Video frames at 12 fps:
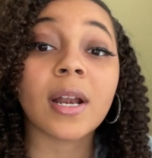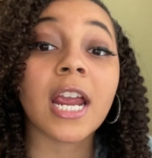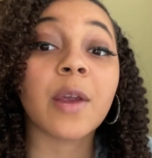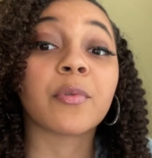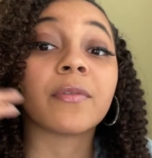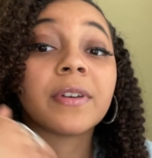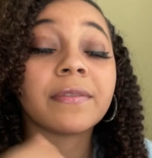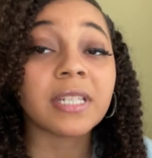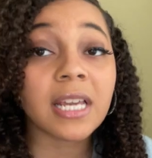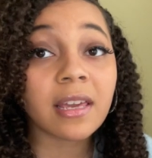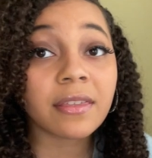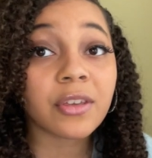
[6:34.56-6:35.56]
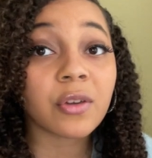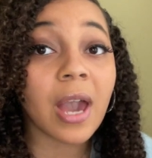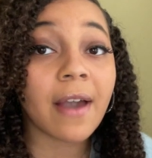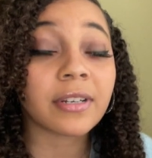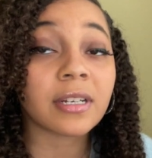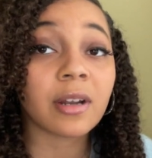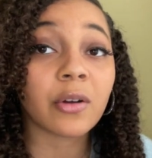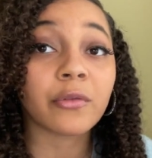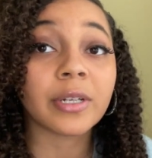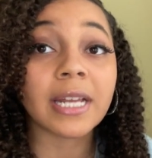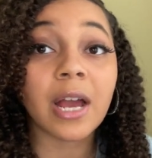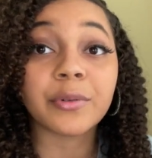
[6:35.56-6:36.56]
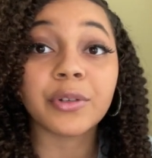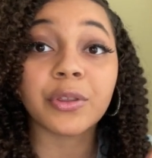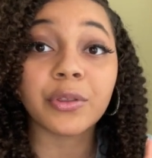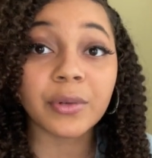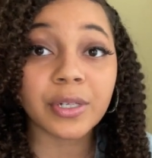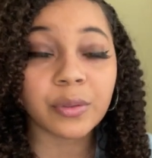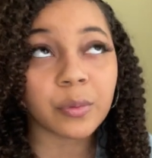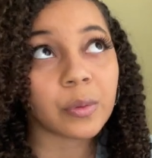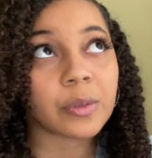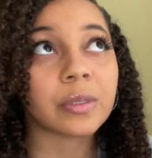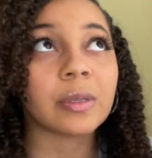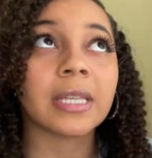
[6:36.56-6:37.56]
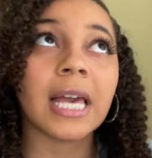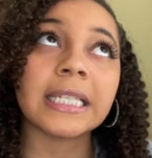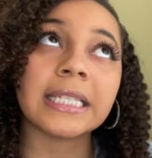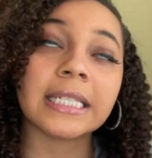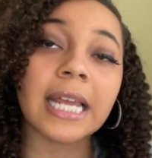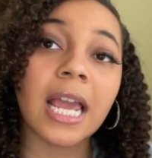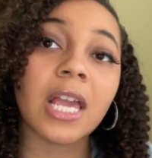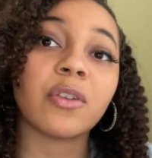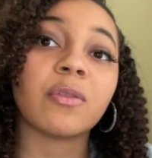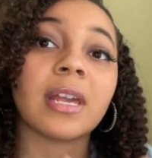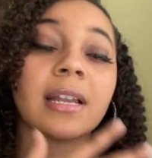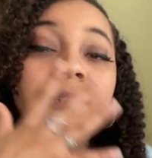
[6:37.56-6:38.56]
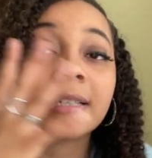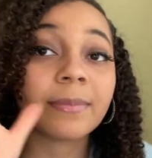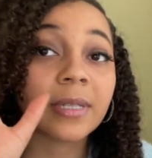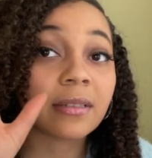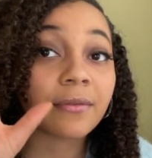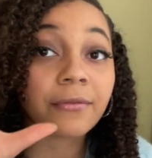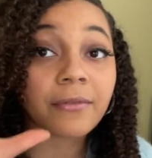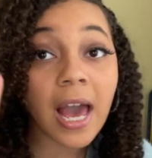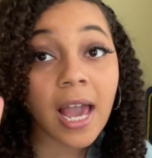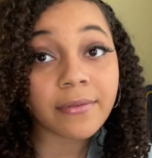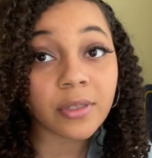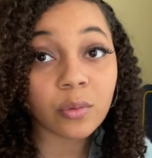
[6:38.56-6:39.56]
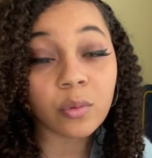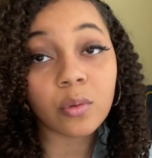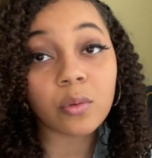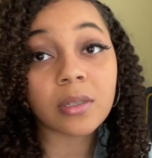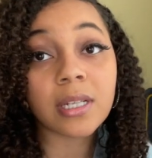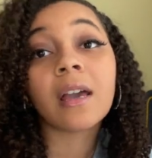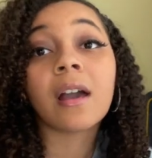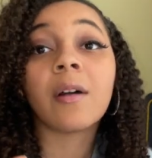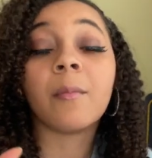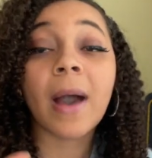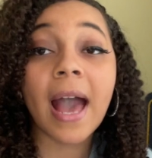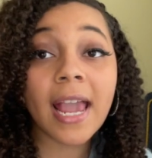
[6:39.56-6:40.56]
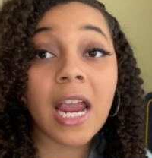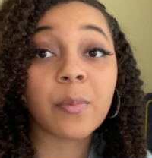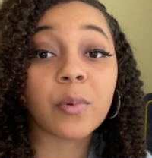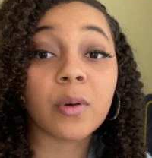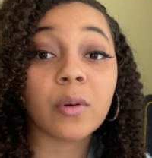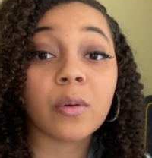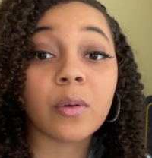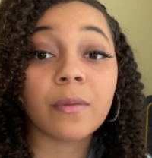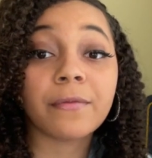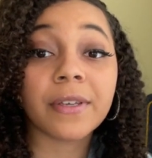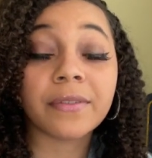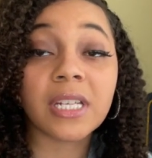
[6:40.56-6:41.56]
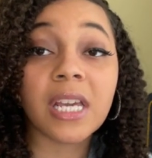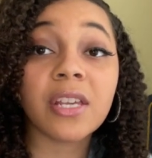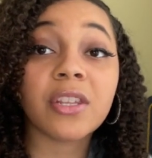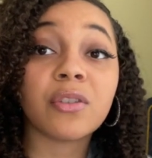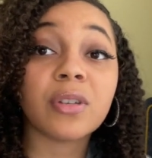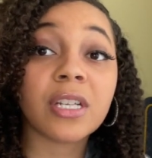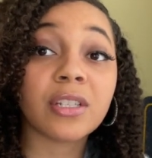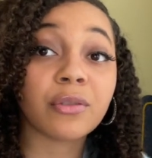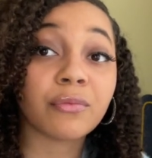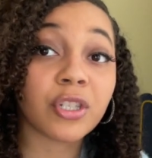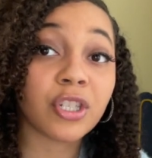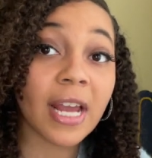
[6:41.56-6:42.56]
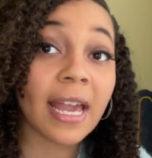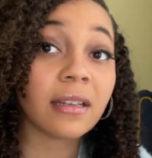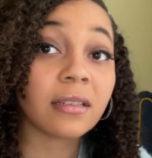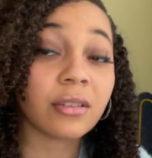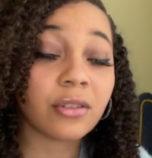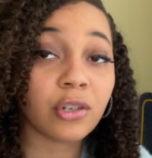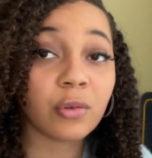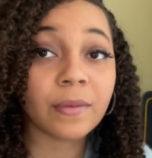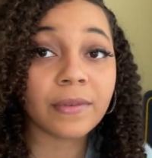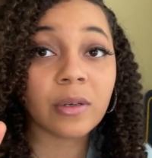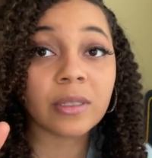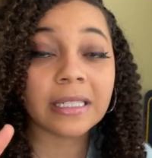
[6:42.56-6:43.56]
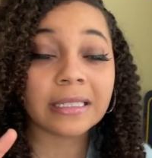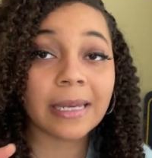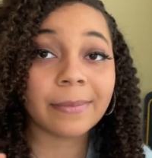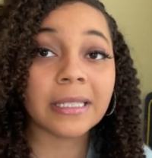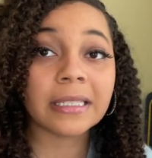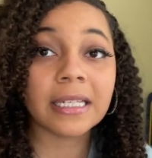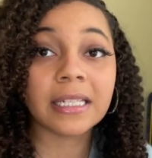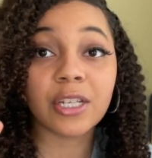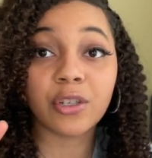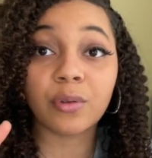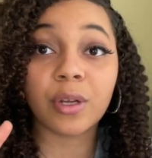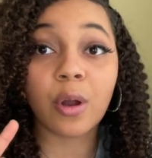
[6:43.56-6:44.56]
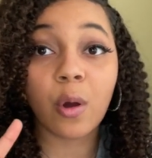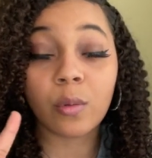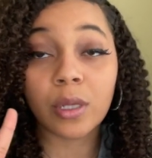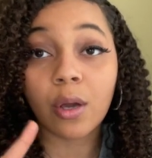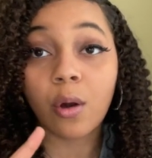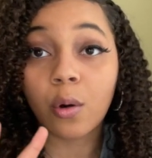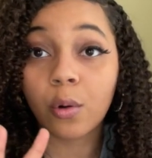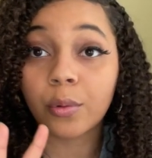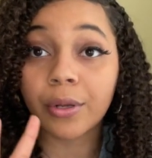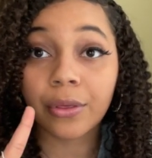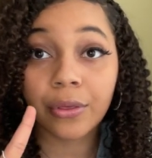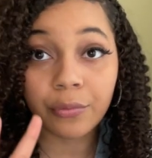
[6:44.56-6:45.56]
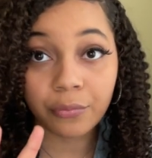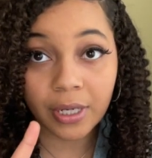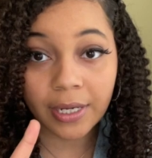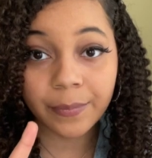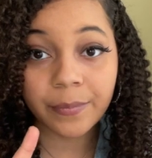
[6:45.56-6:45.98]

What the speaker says: April 15th, you have to narrow it down to 3 schools. So let's say you get accepted to 5 schools. By April 15th, you need to reject 2 of those acceptances and you can only hold 3.